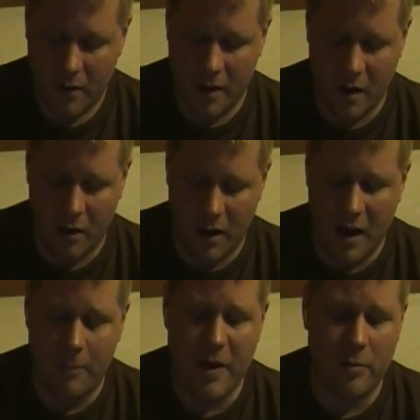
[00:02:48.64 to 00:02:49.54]
You know, a
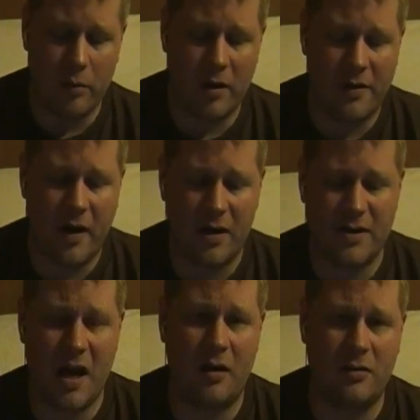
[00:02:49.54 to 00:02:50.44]
lot of people would have thought
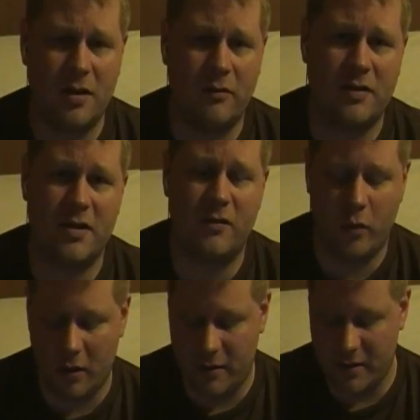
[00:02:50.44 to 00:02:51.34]
Shackleton was this
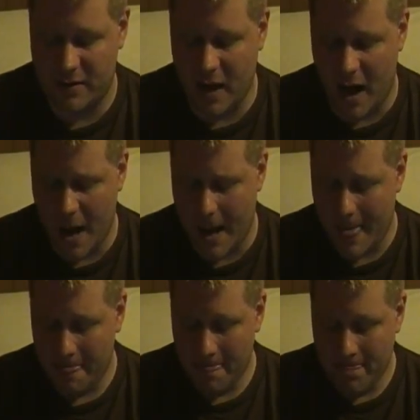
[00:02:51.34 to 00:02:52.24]
worthless guy.
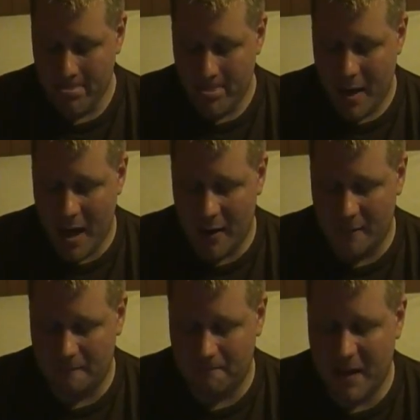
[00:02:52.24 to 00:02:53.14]

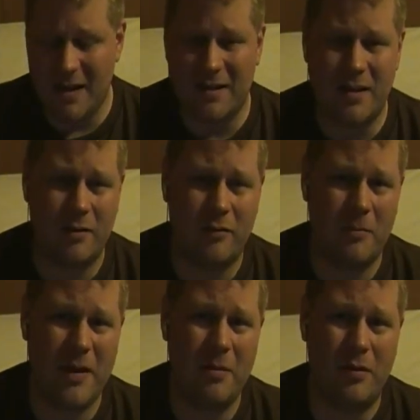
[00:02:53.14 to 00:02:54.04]
And he did something
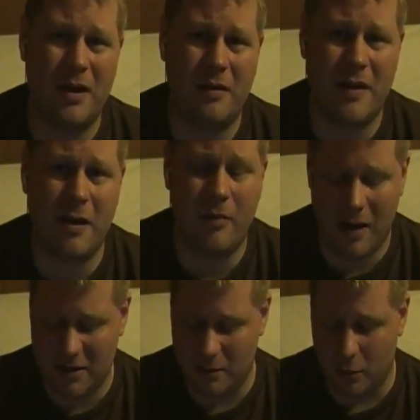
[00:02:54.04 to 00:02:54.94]
what people didn't think
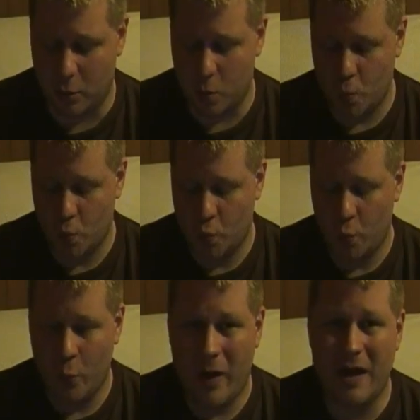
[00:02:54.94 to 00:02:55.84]
possible.
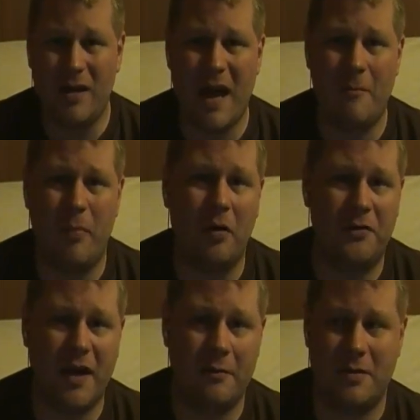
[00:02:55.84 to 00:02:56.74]
He led
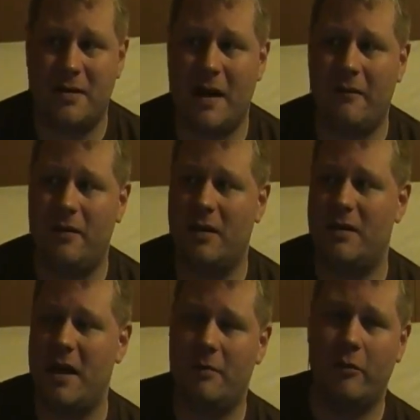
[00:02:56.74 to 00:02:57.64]
both teams to safety. The
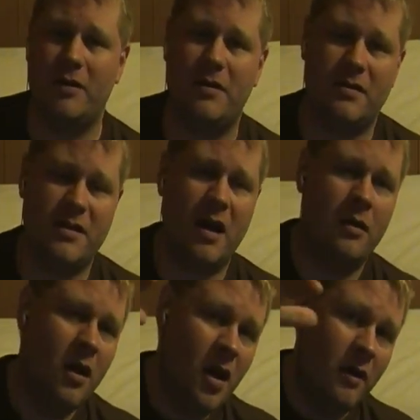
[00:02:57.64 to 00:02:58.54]
team that went to the
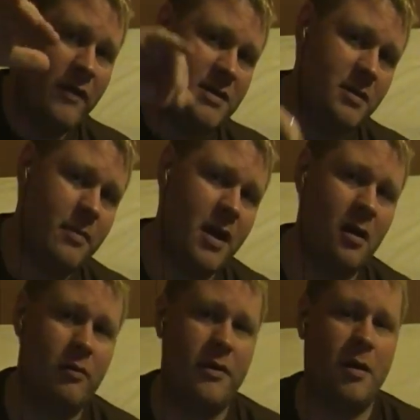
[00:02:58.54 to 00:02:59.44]
south eventually met
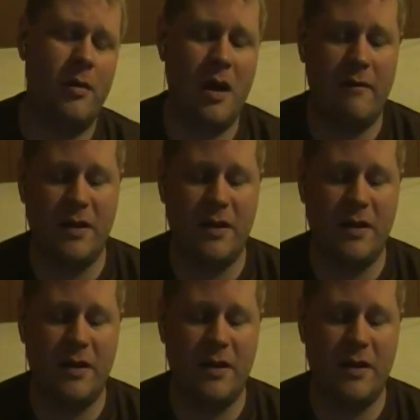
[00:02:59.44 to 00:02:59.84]
up with him, and they